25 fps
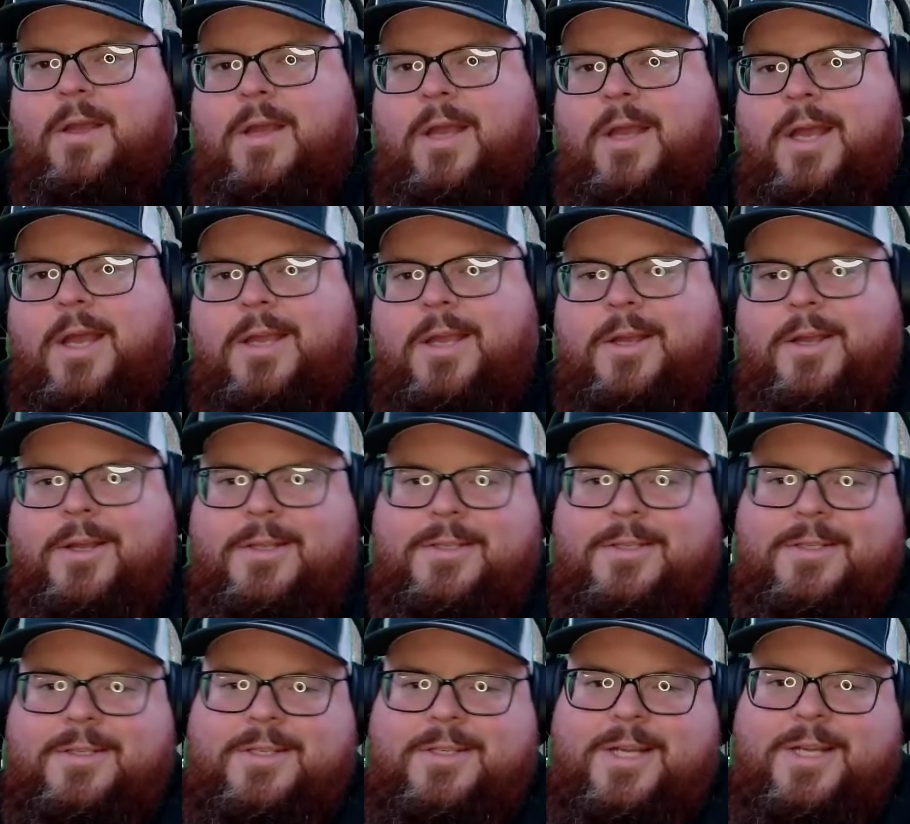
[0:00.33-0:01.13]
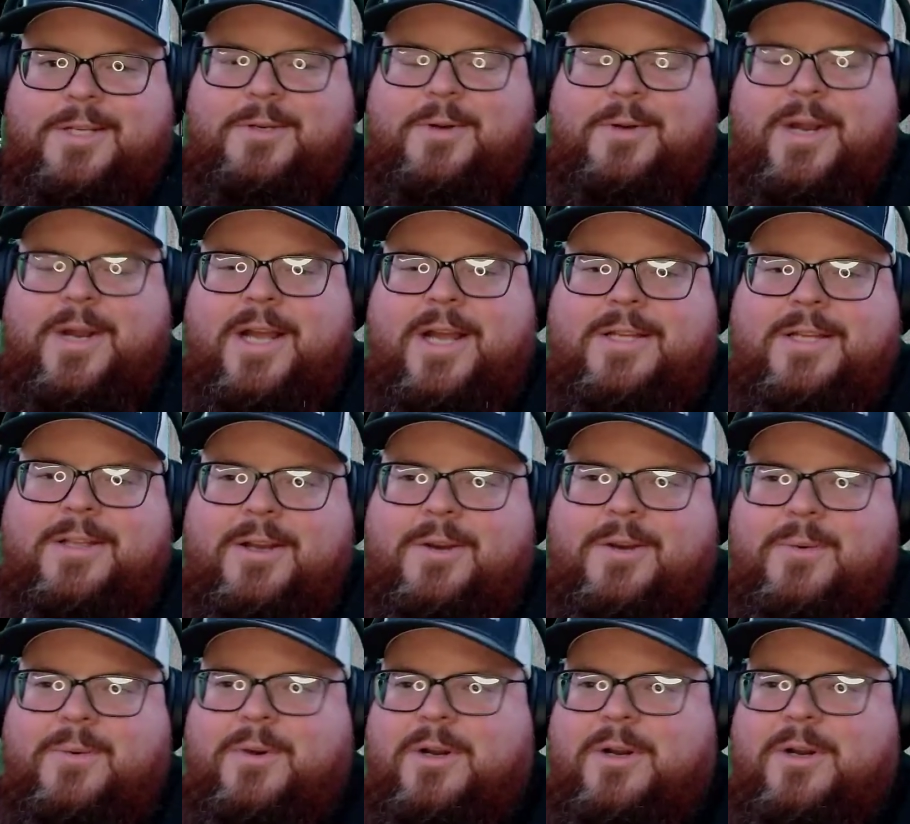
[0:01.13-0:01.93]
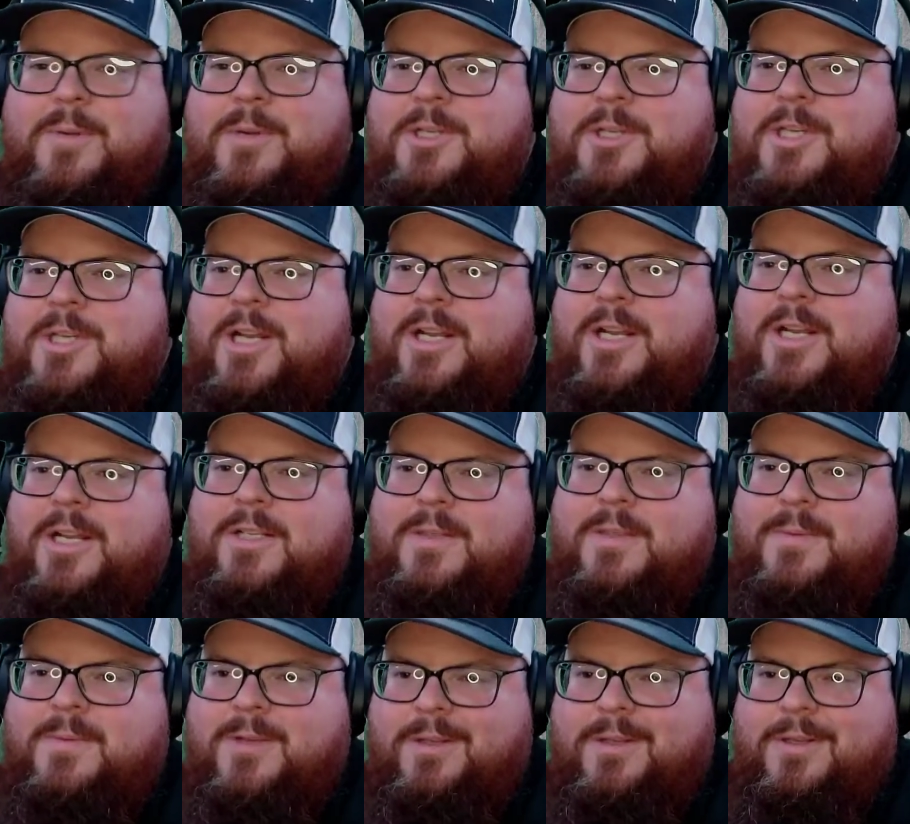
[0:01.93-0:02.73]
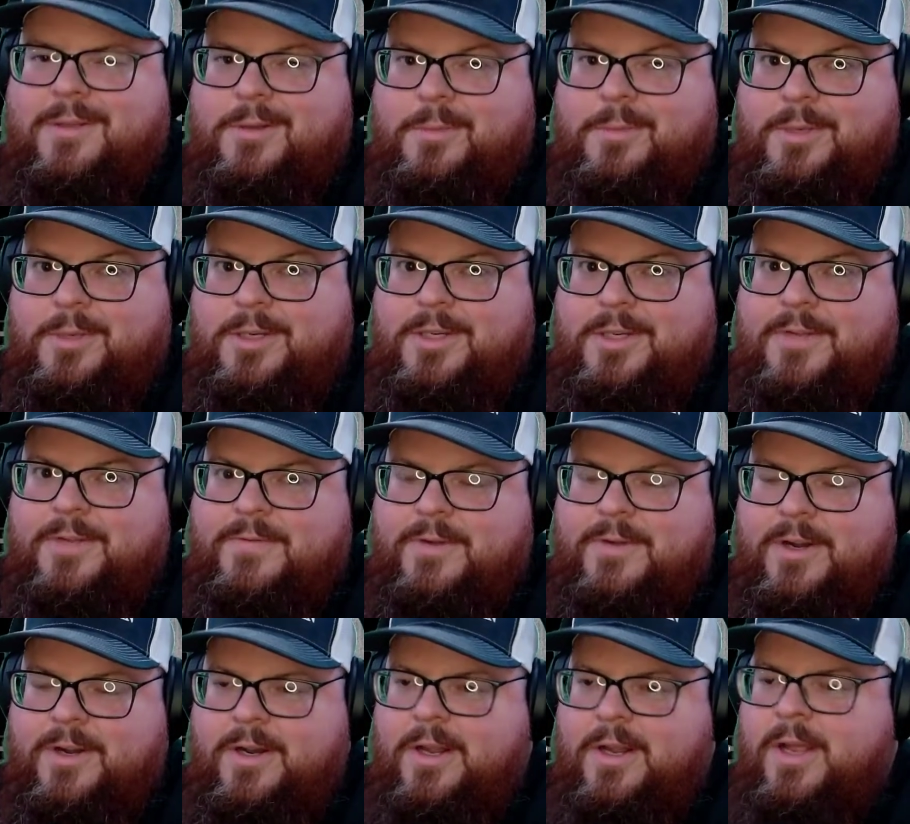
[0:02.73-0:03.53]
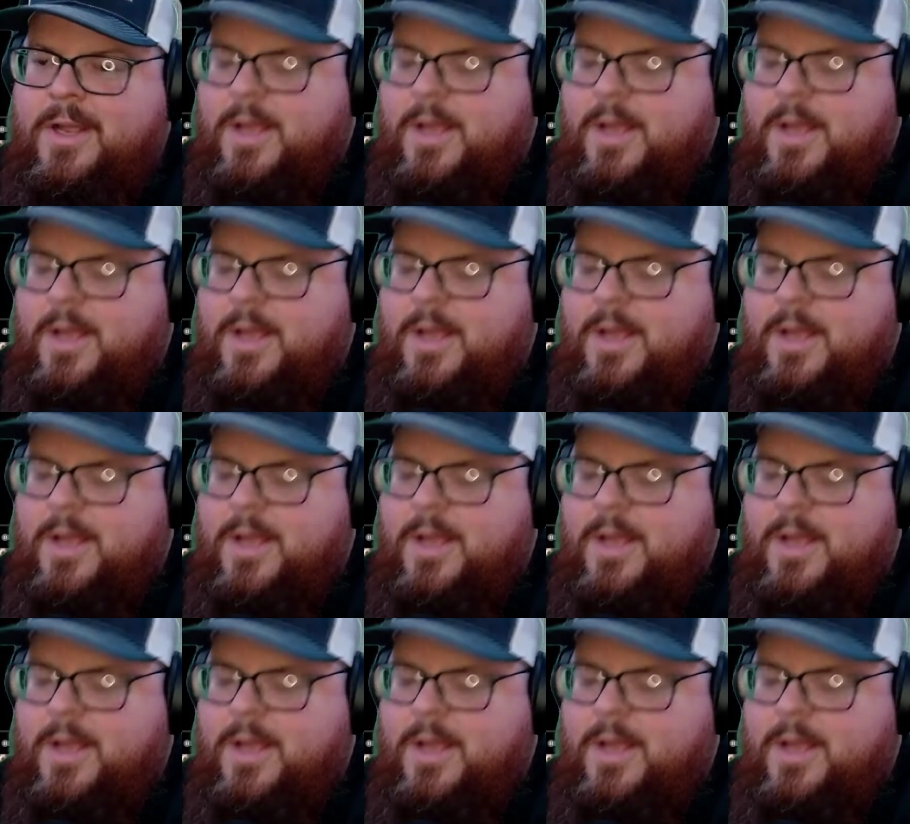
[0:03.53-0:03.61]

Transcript: Hey y'all, this is Texan Reacts here, and we're going to be checking out something a little bit different.